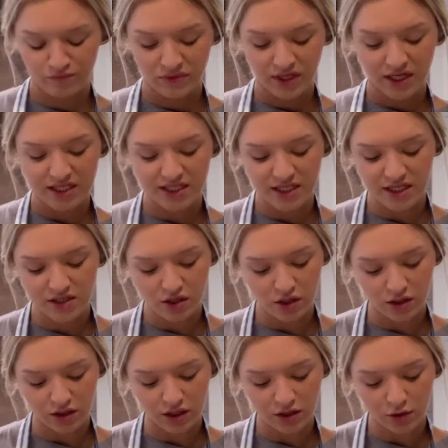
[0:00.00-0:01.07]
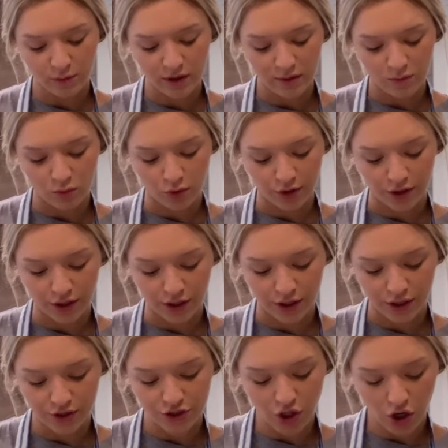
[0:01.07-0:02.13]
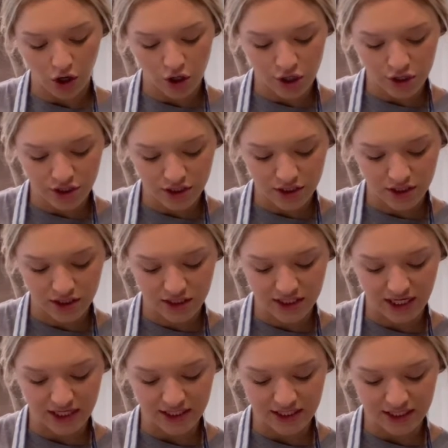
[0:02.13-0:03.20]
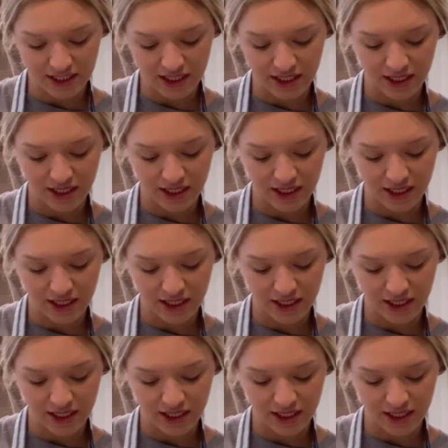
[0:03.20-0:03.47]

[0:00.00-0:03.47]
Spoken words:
Because these are a little bit more tart tasting,